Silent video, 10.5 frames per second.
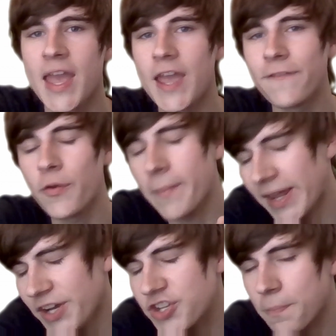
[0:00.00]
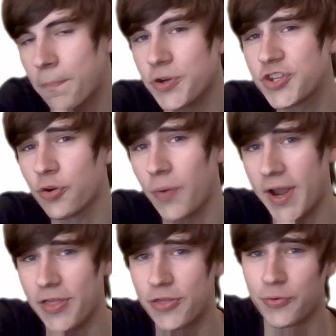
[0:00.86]
If you manage to push your
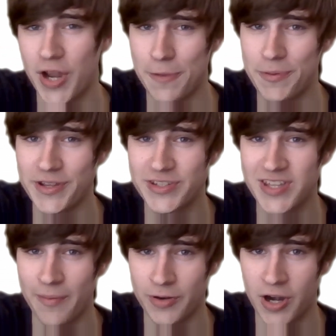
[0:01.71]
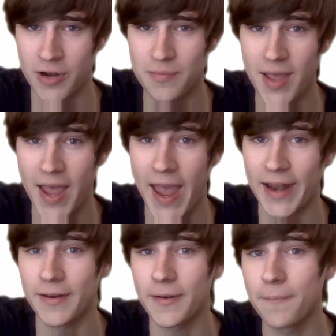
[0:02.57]
way through AP seminar
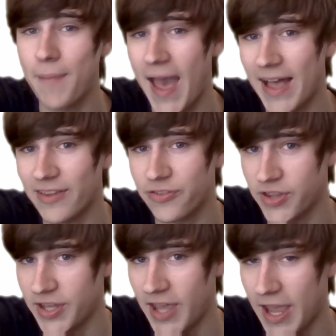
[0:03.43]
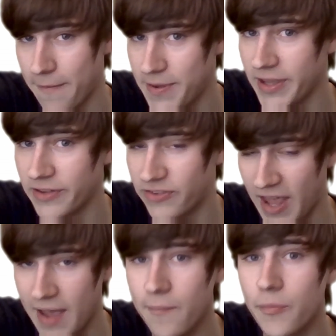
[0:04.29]
and pass the AP
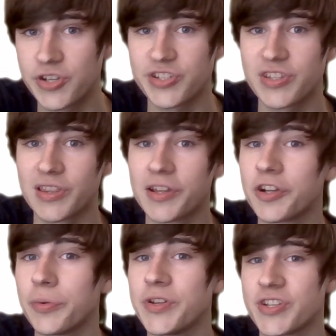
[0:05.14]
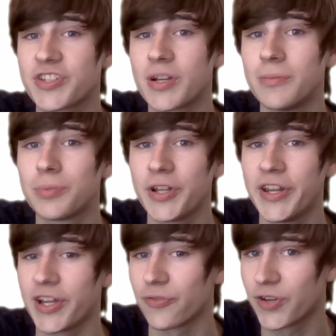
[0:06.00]
exam, which is literally just
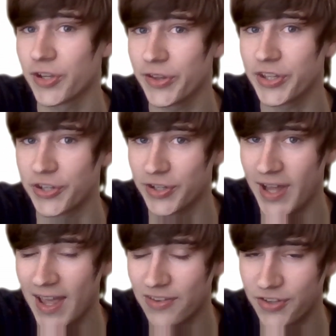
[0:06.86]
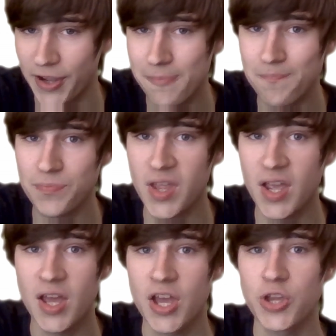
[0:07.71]
completing a really good essay,
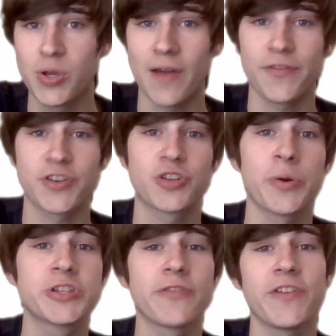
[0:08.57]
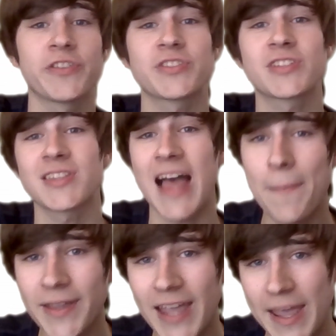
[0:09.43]
you have the choice of either
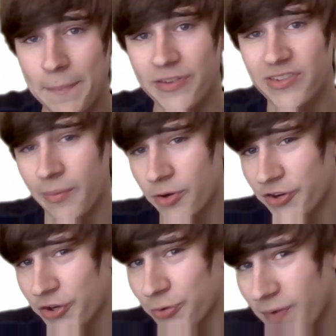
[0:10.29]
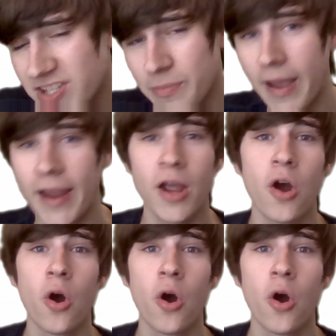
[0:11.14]
slapping AP seminar on your resume